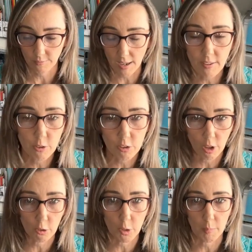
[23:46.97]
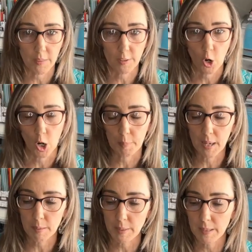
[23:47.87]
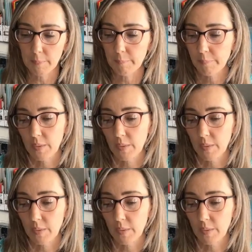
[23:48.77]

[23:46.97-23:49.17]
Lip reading: $500 a month car payment,